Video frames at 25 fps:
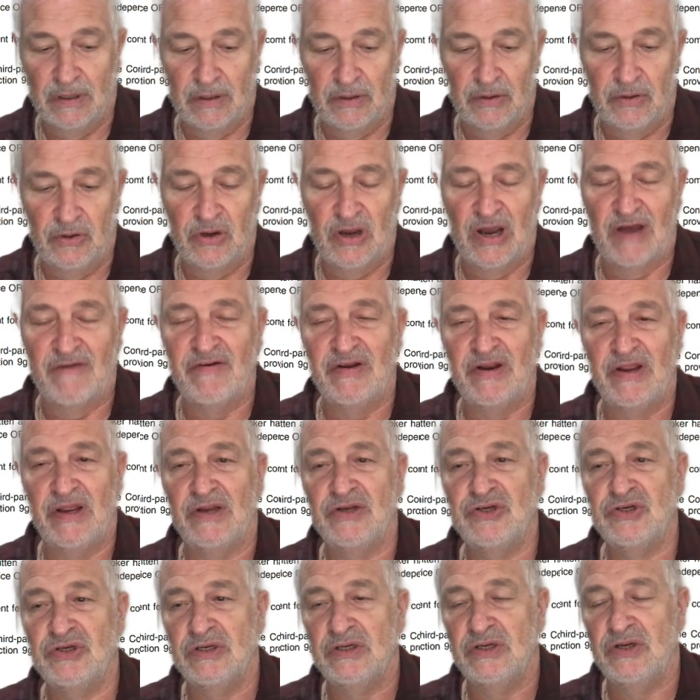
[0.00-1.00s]
You have an
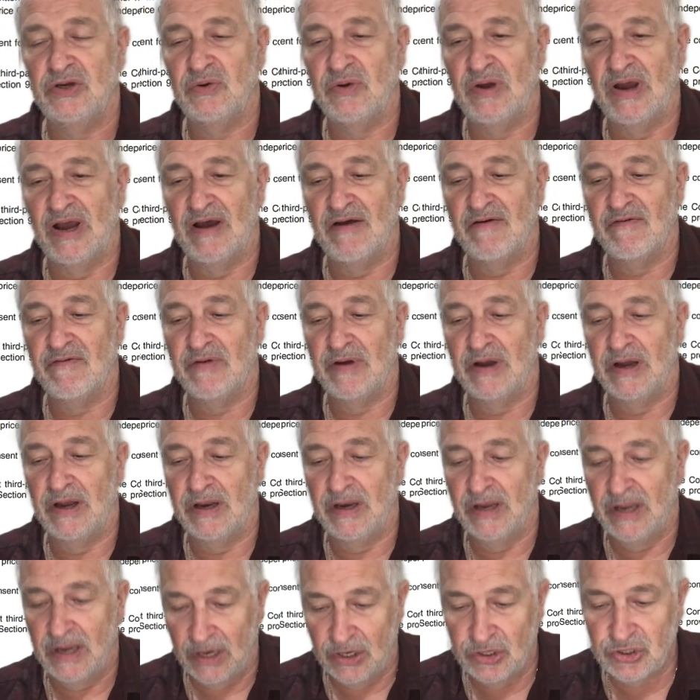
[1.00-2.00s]

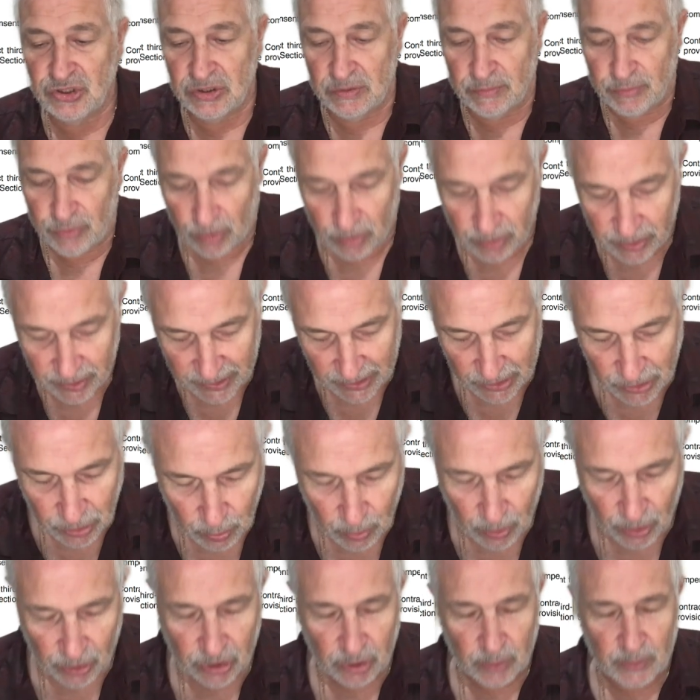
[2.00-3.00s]
agent broker that you're
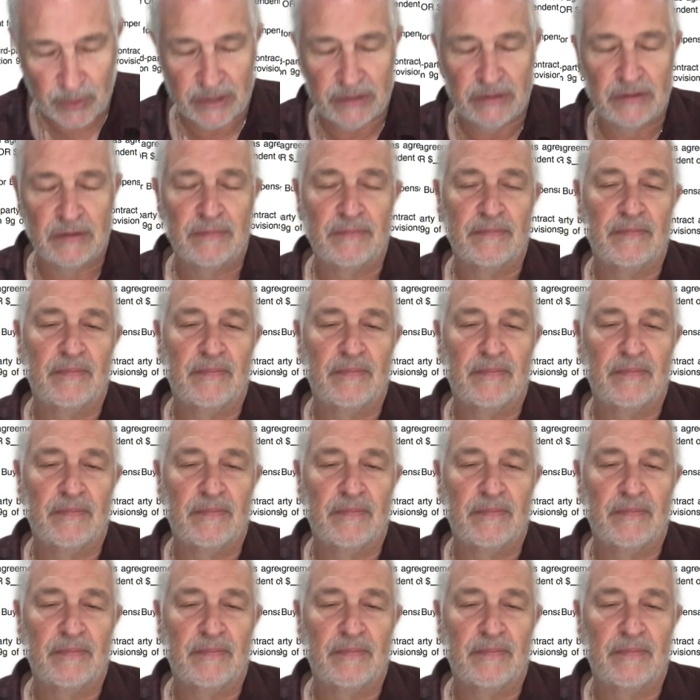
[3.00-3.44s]
working with,